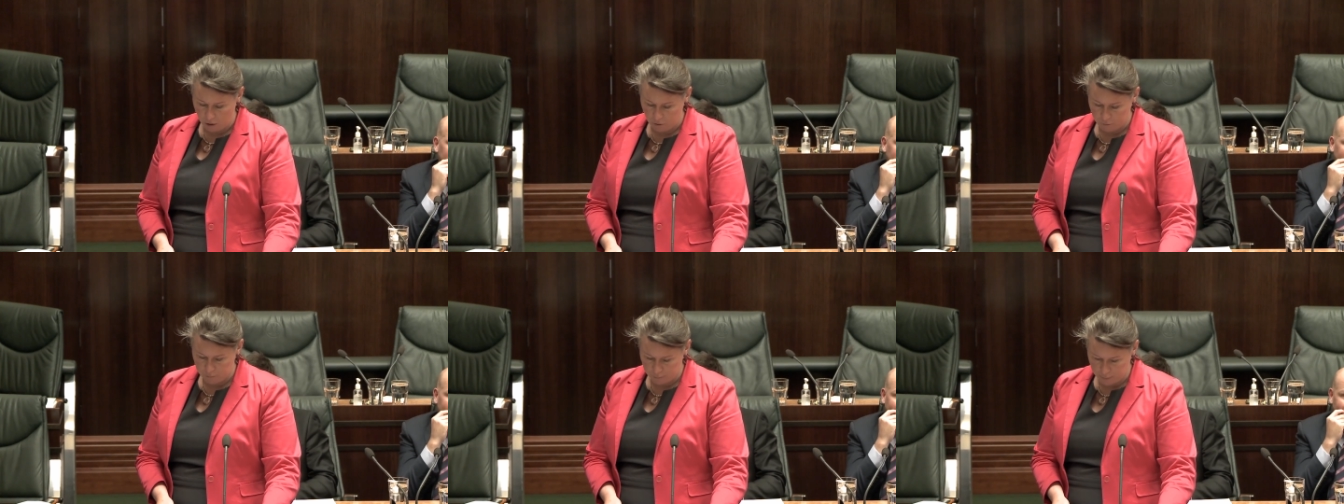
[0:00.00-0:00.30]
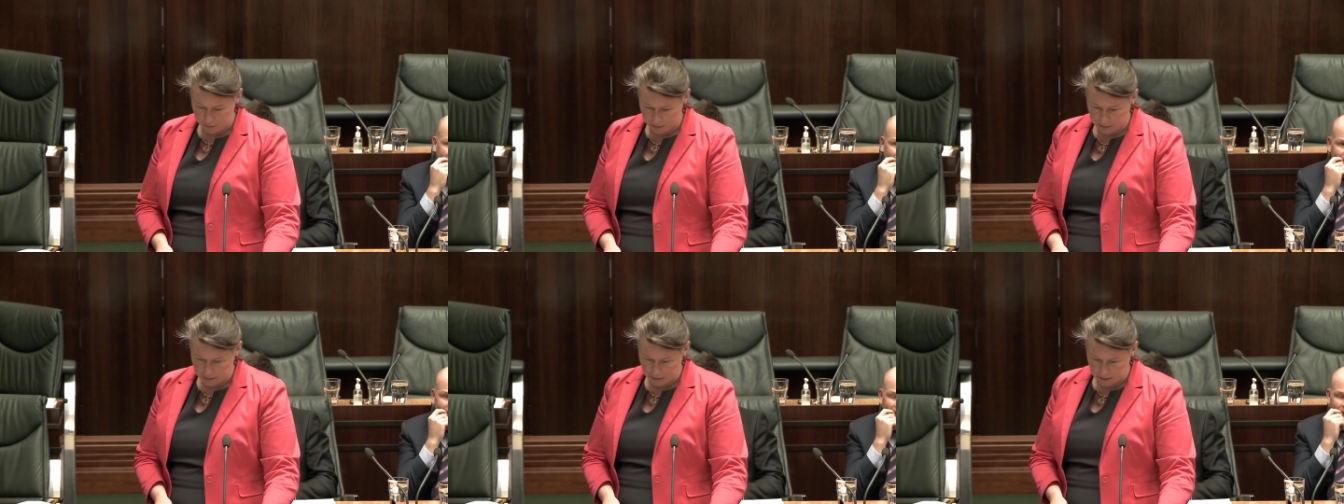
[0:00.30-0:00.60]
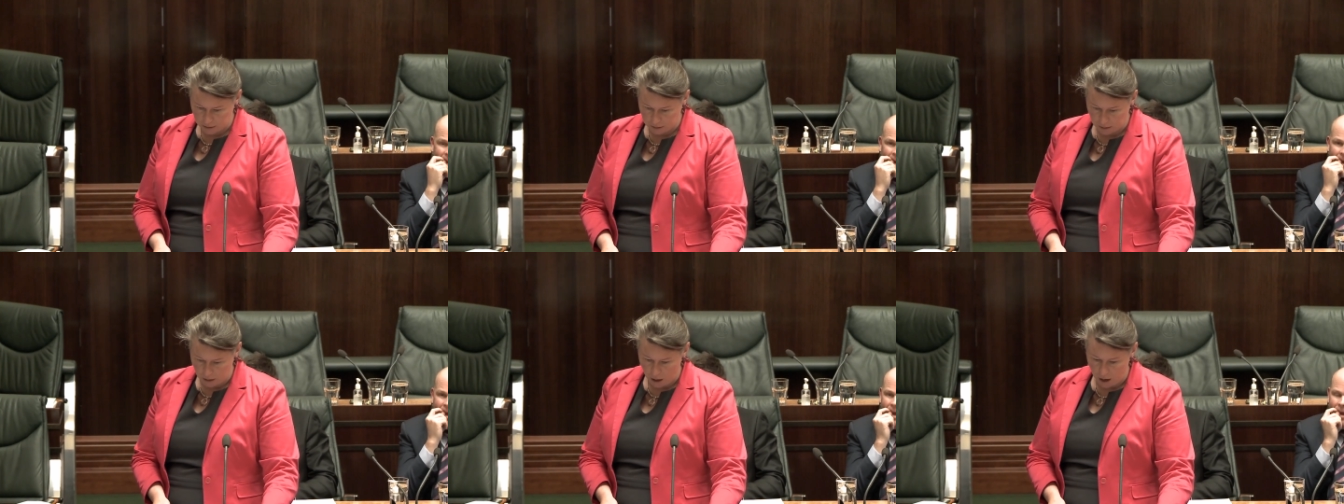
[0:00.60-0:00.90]
of bringing
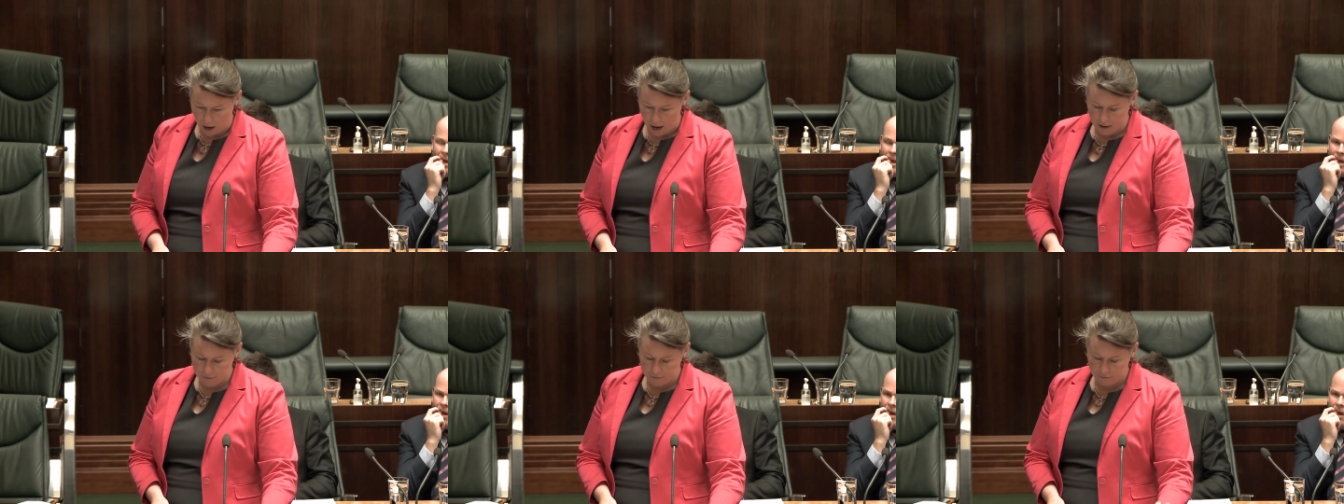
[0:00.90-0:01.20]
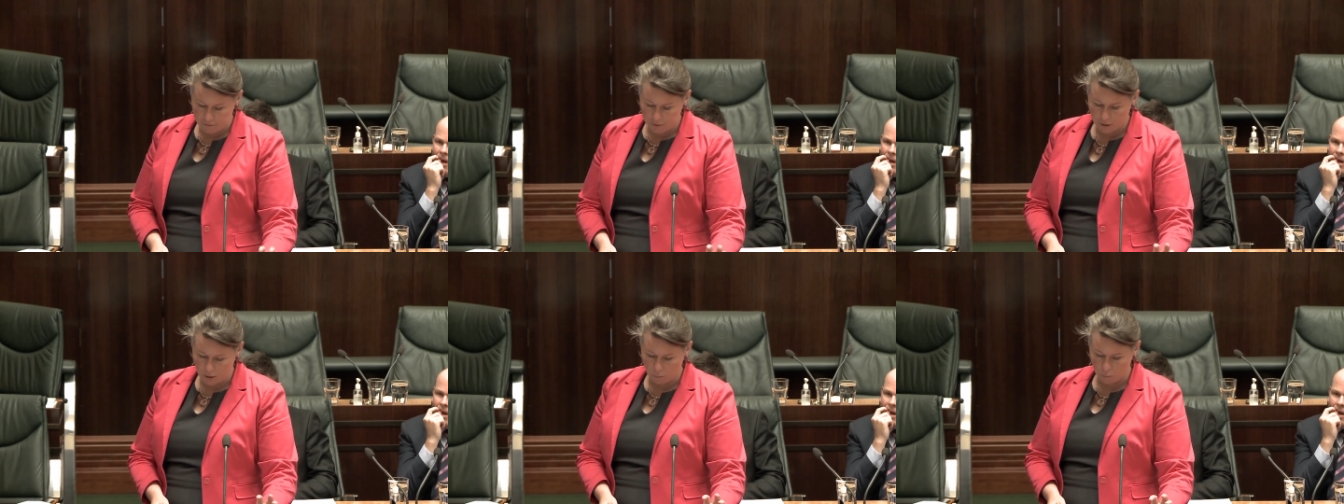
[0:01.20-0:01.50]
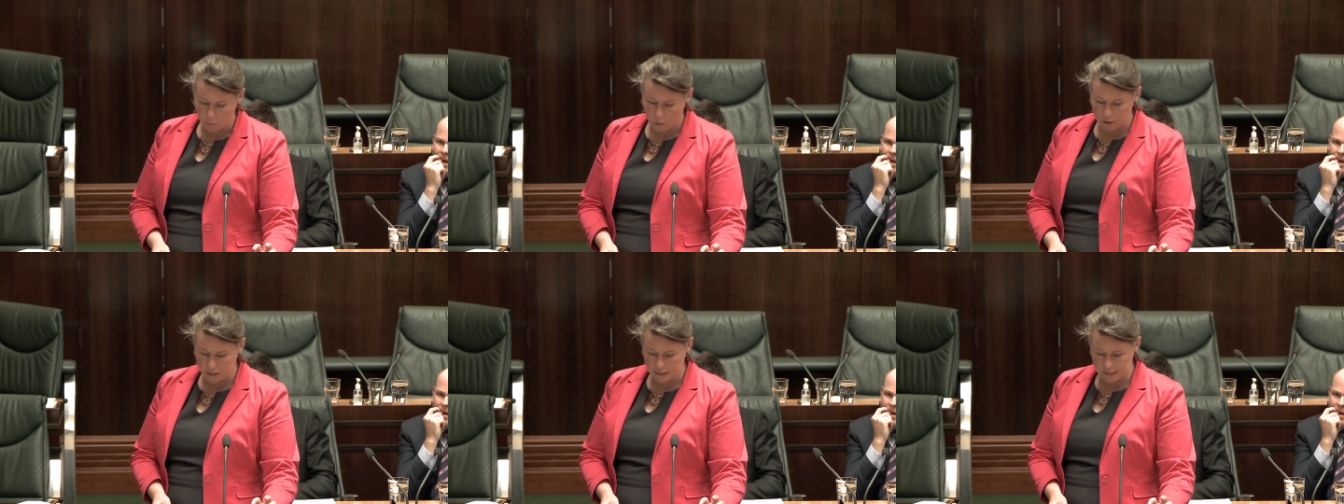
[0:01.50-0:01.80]
to life
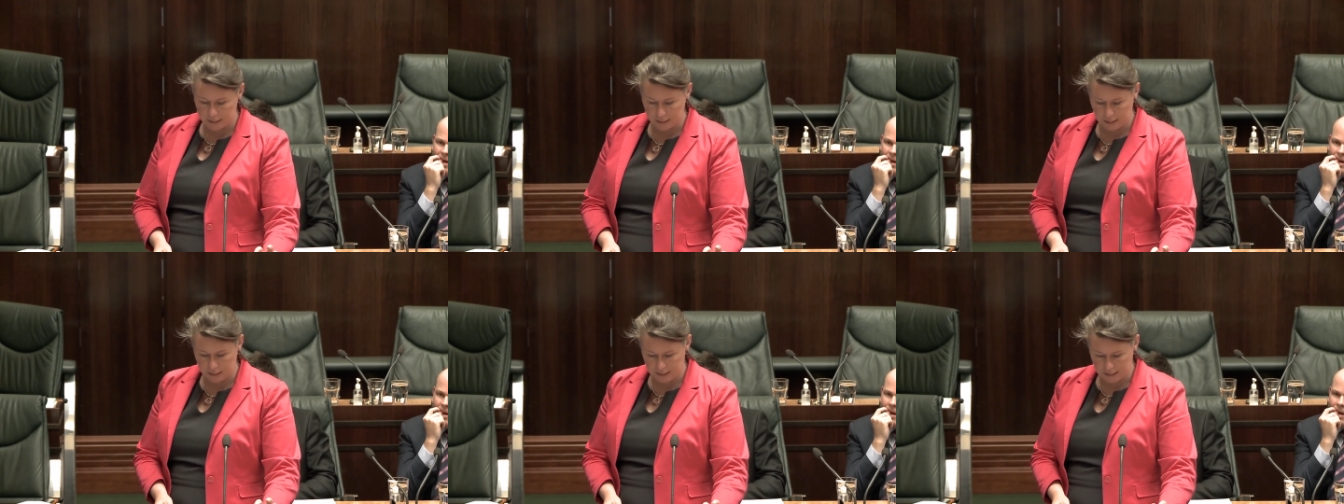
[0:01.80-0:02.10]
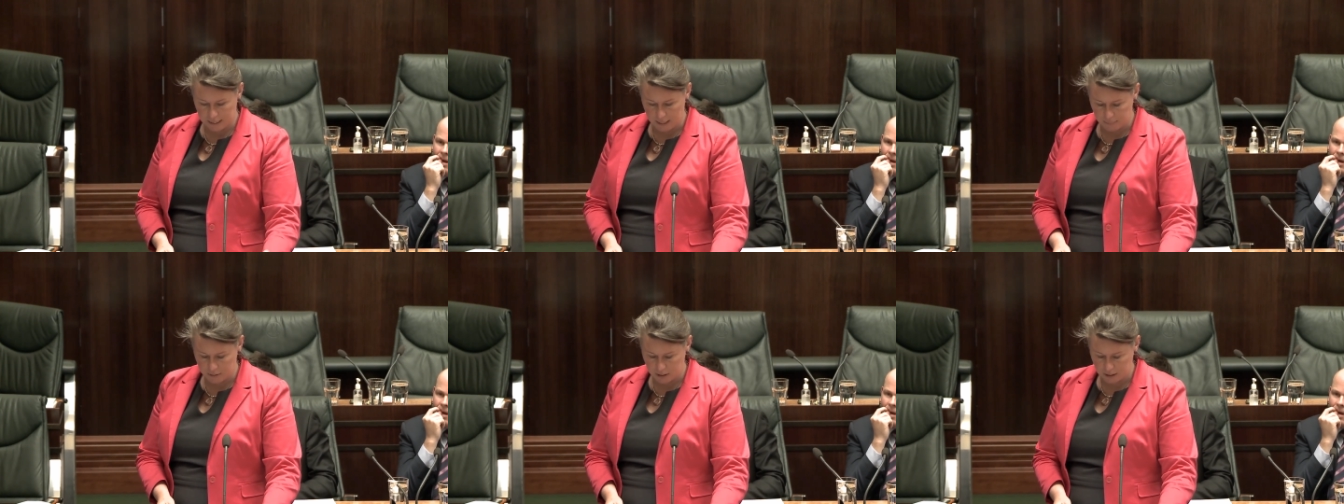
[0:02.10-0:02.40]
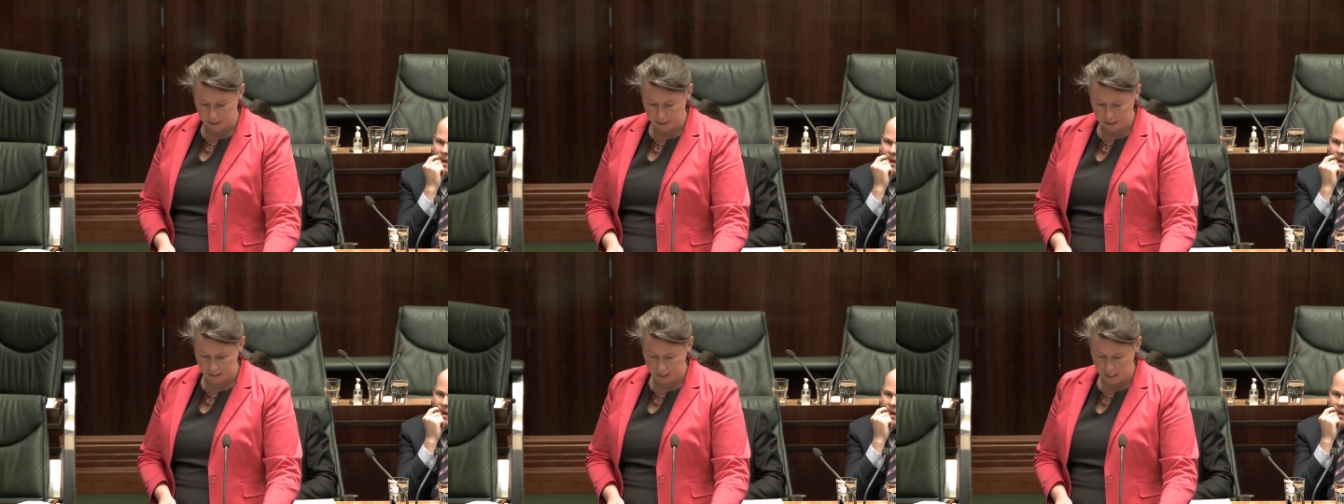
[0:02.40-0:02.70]
what is an
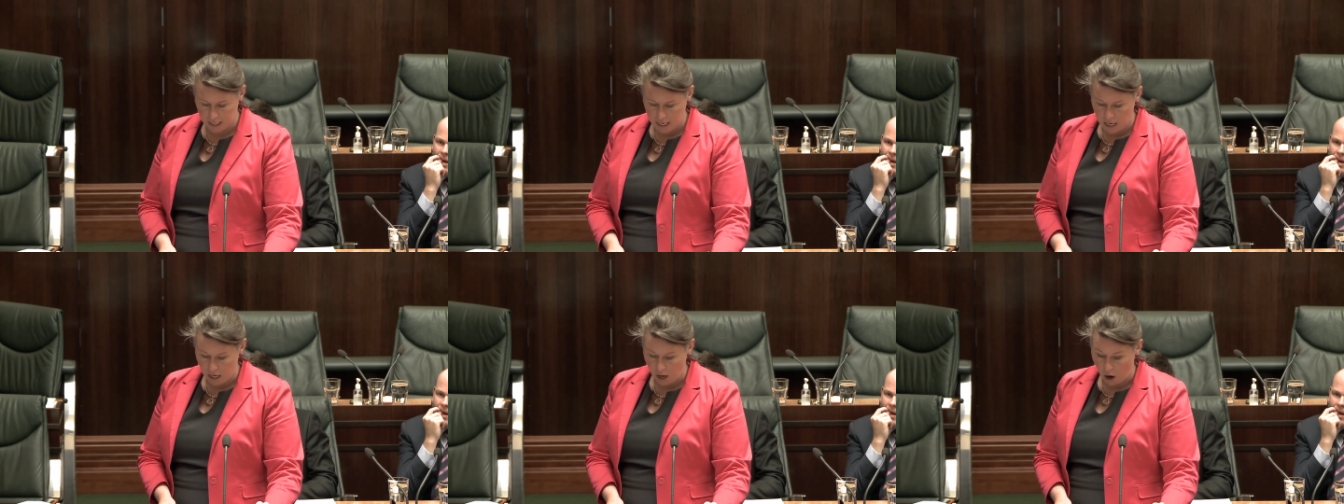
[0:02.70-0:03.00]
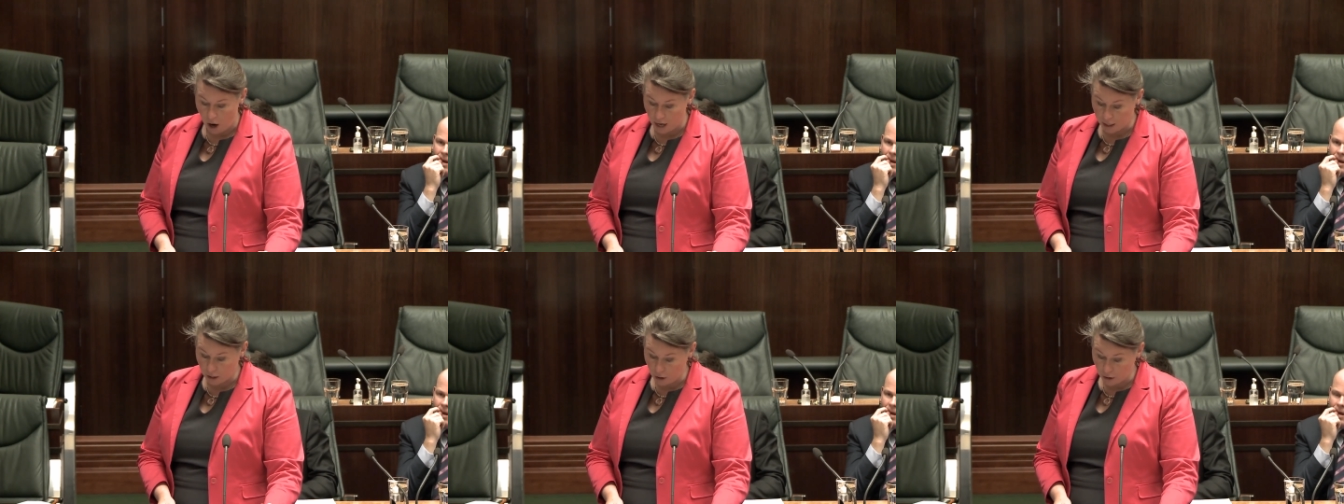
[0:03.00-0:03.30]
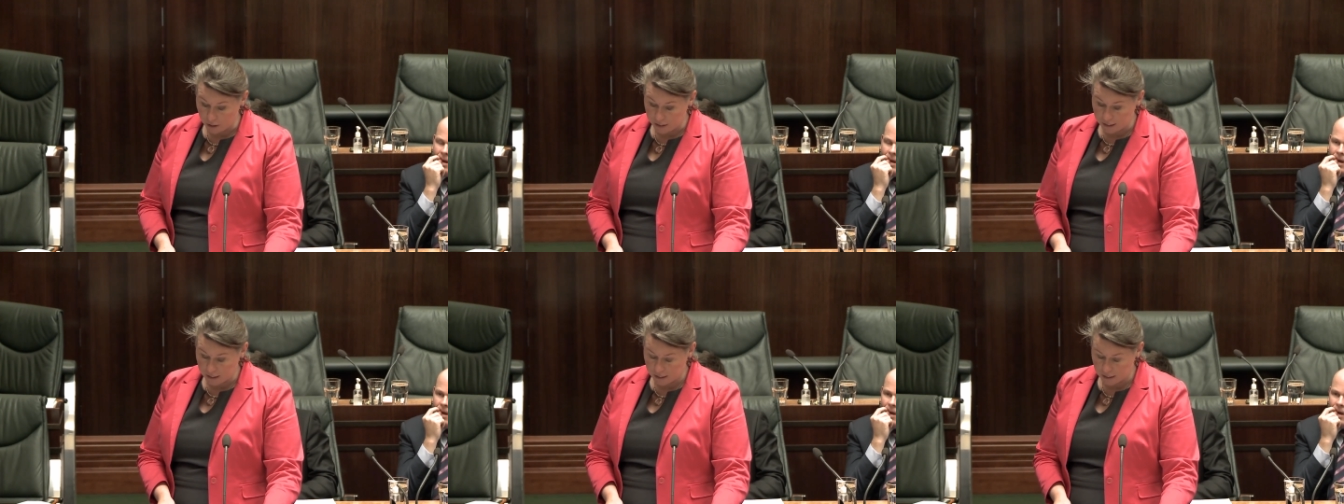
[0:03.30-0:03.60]
exceptionally
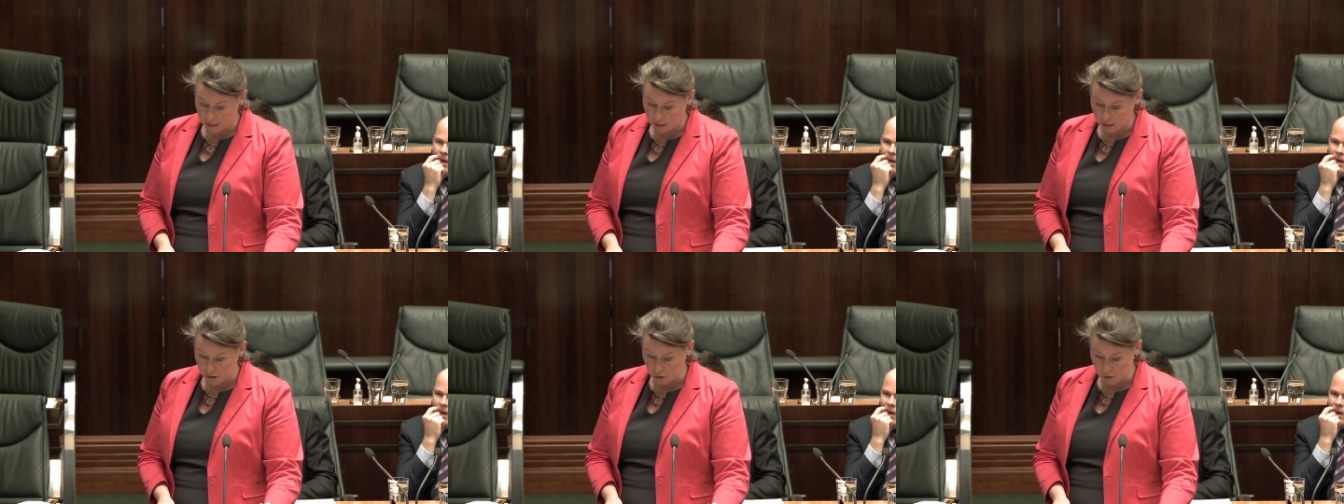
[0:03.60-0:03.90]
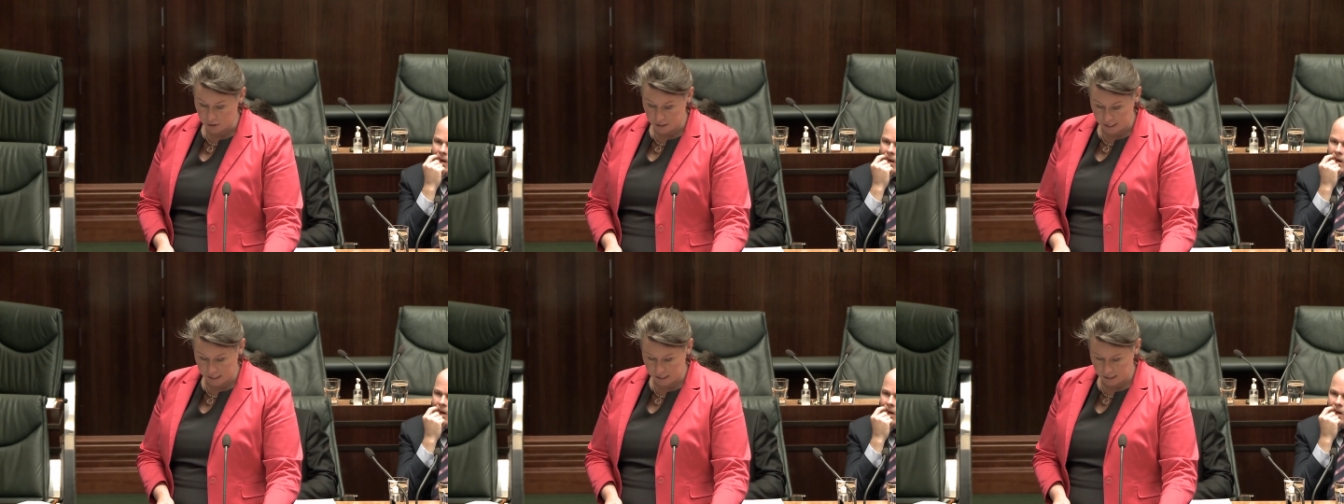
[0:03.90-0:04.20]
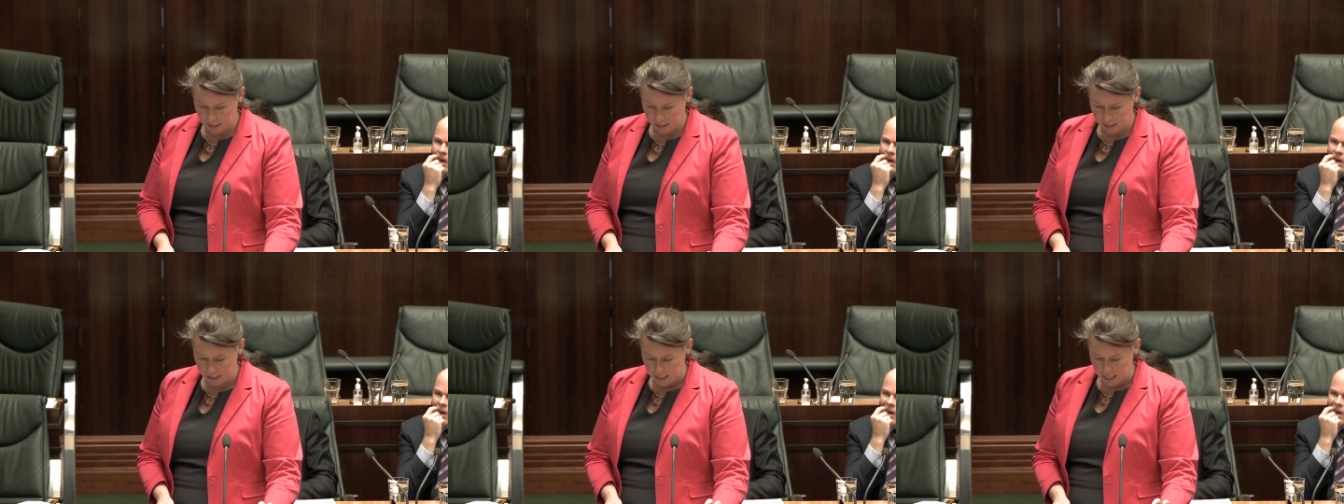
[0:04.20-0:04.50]
iconic,
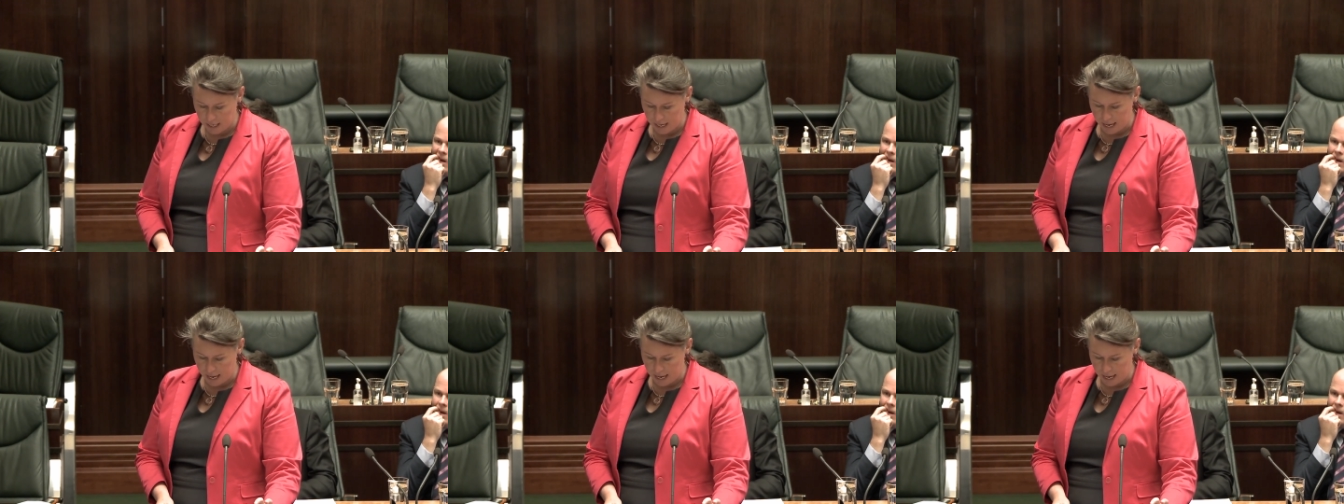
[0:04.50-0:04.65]
unique,